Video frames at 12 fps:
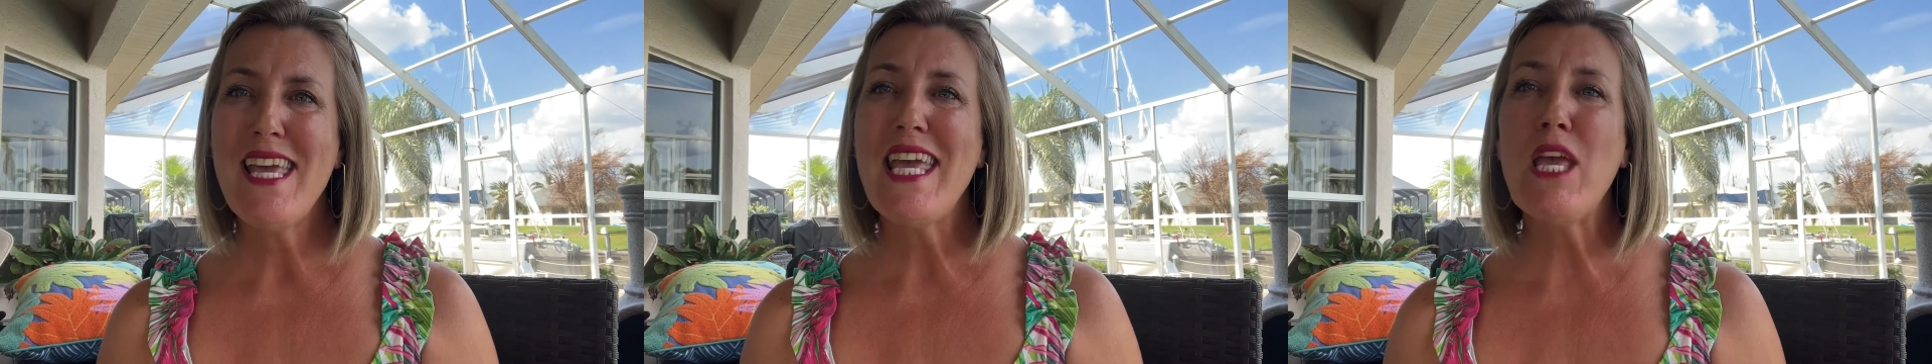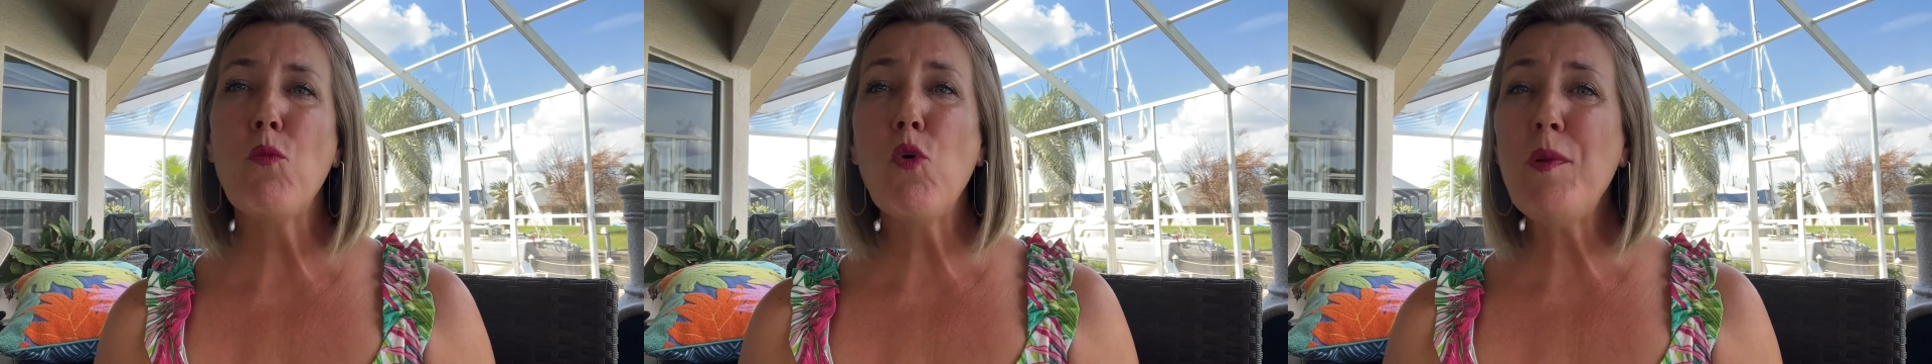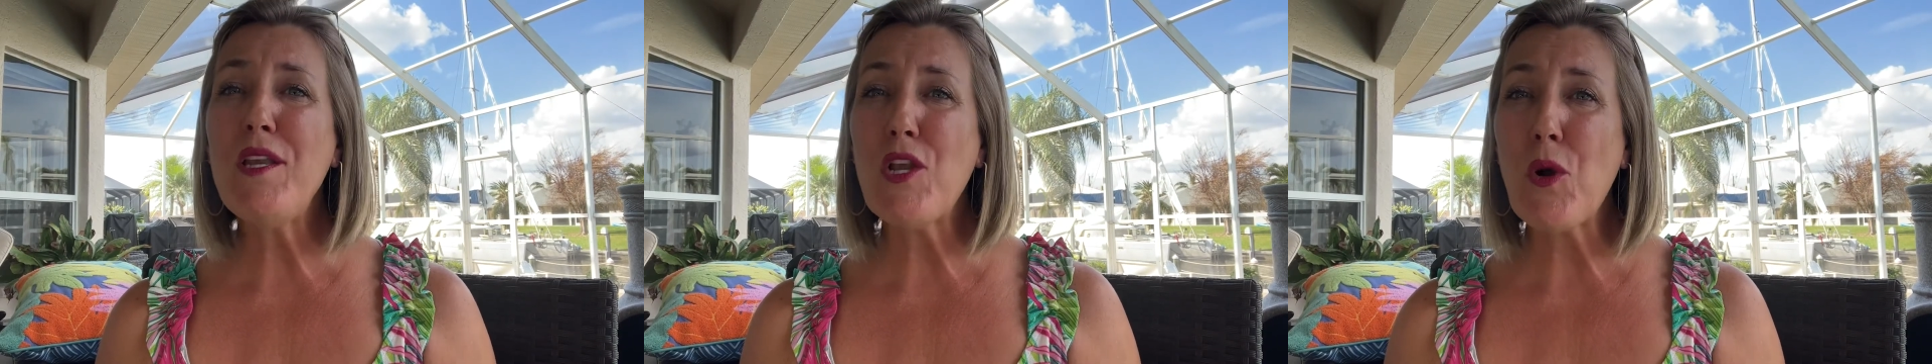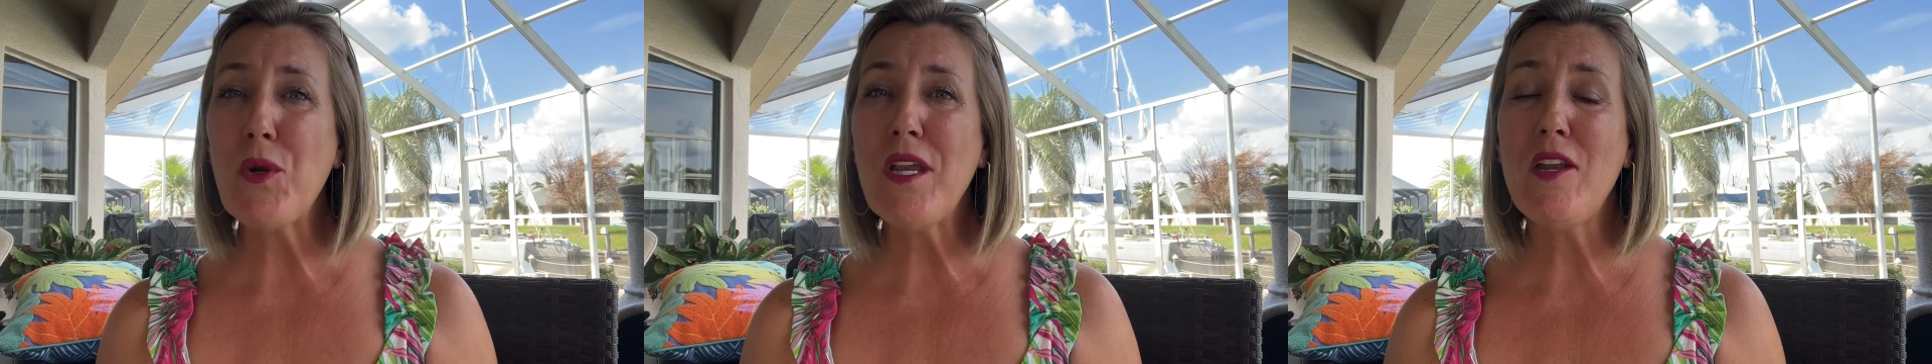it will be
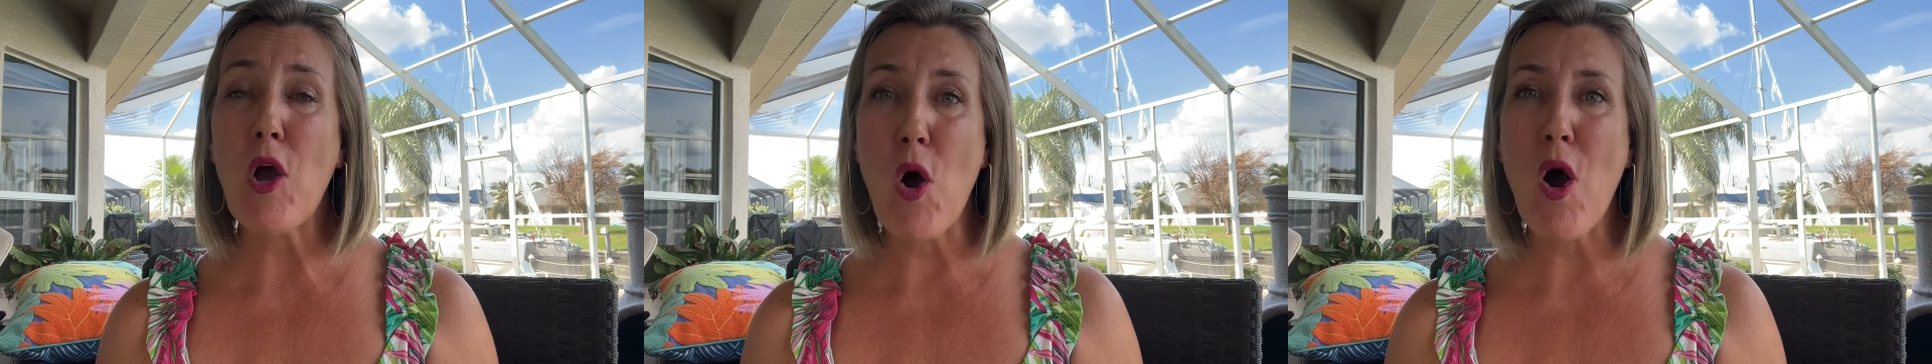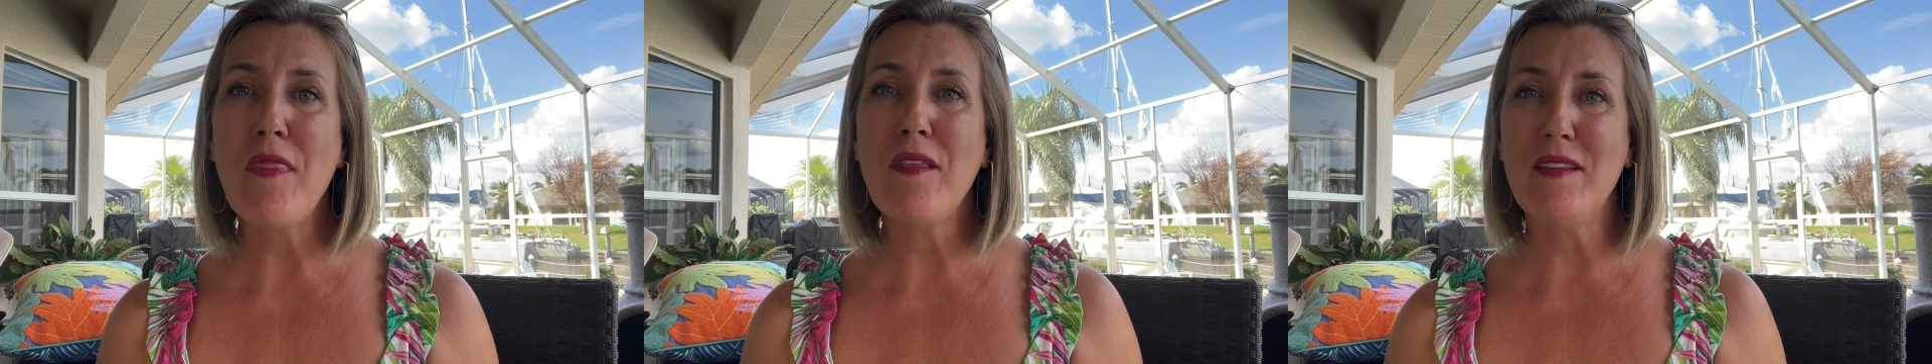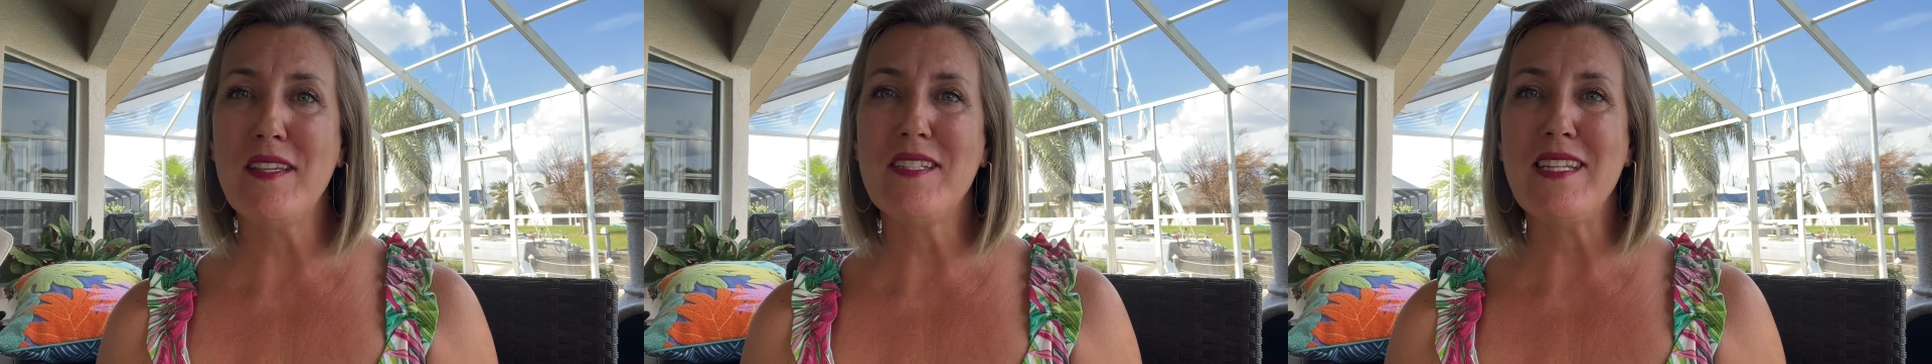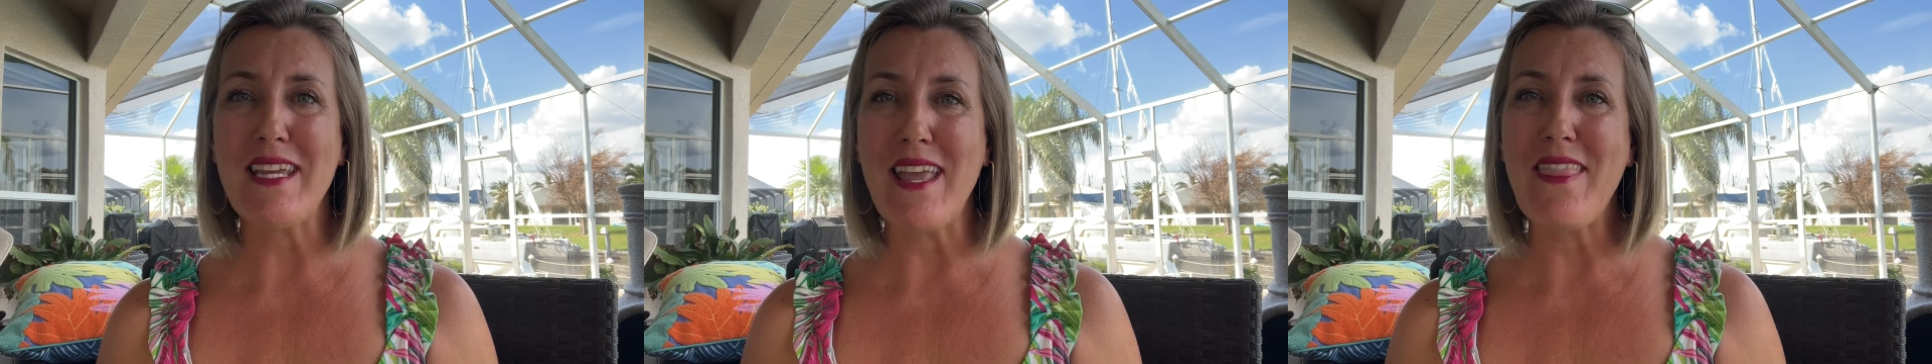noted on the
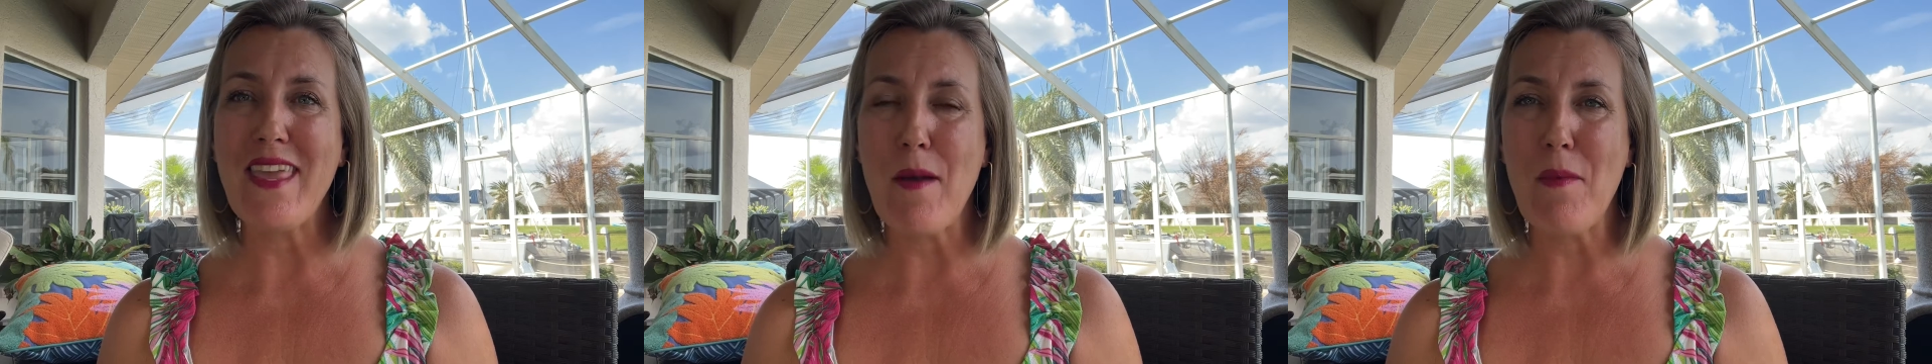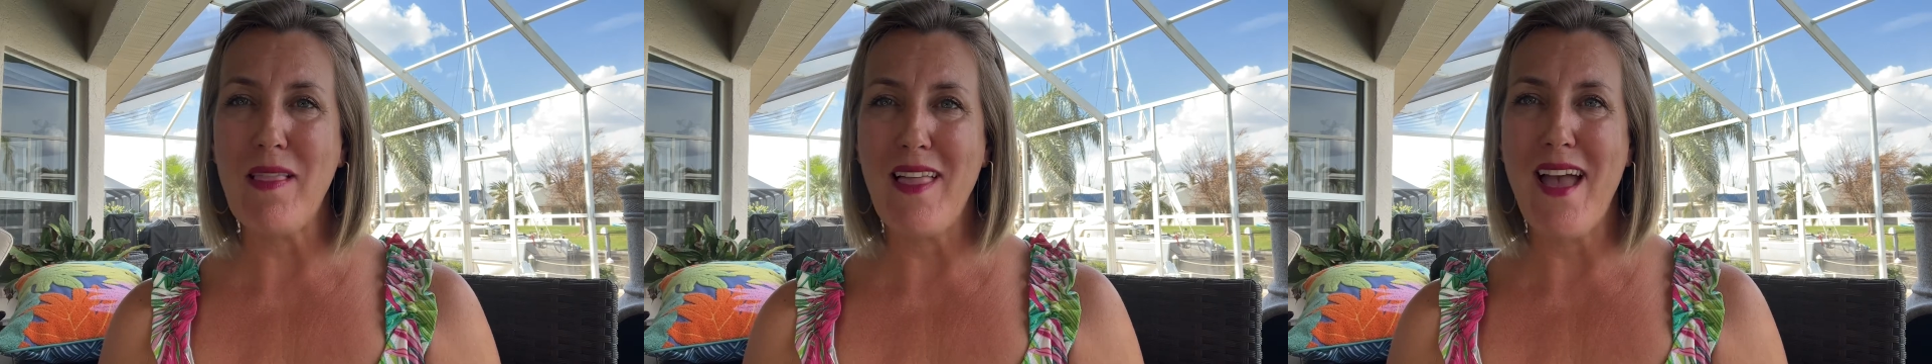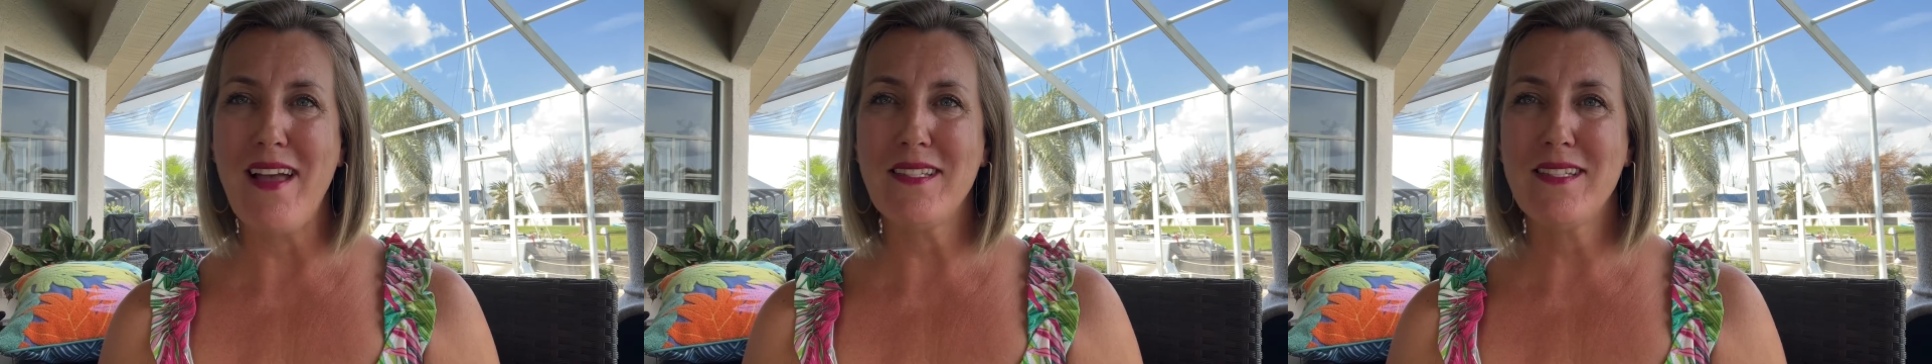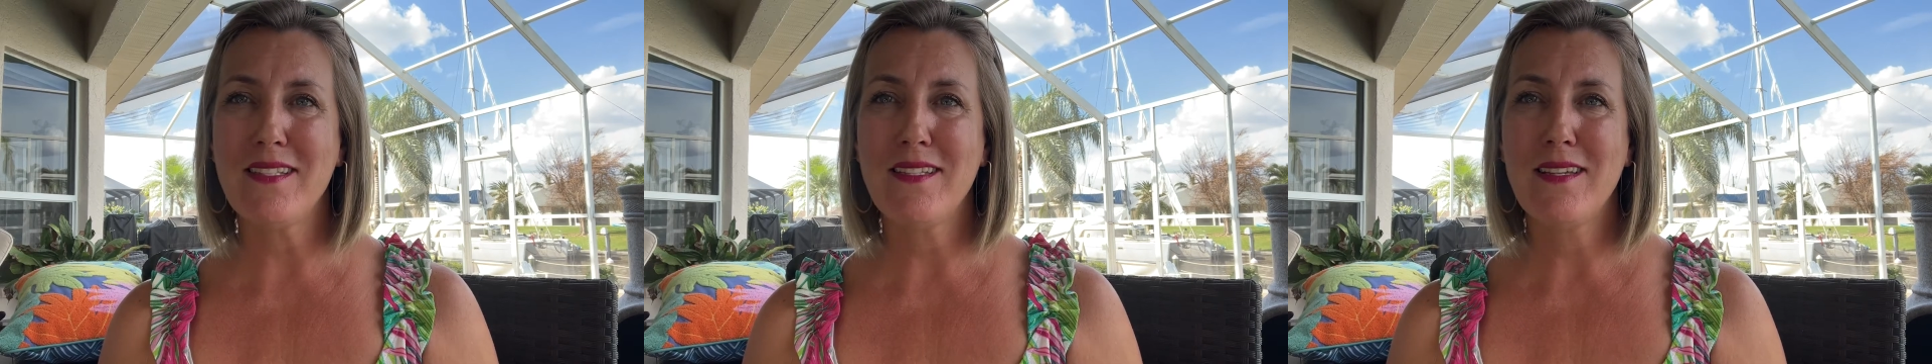listing in the
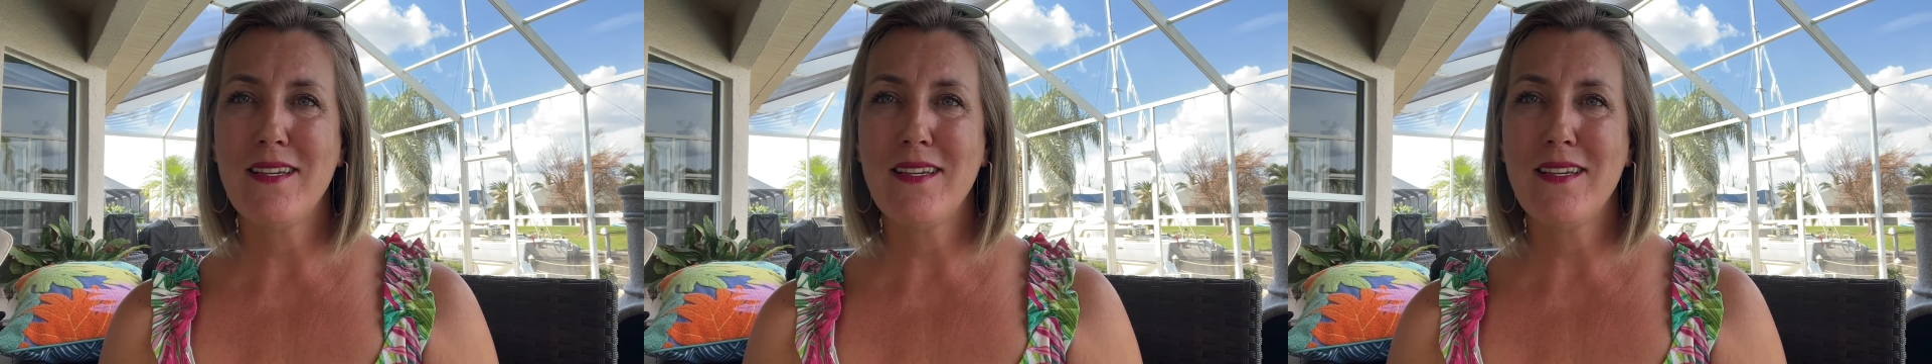MLS.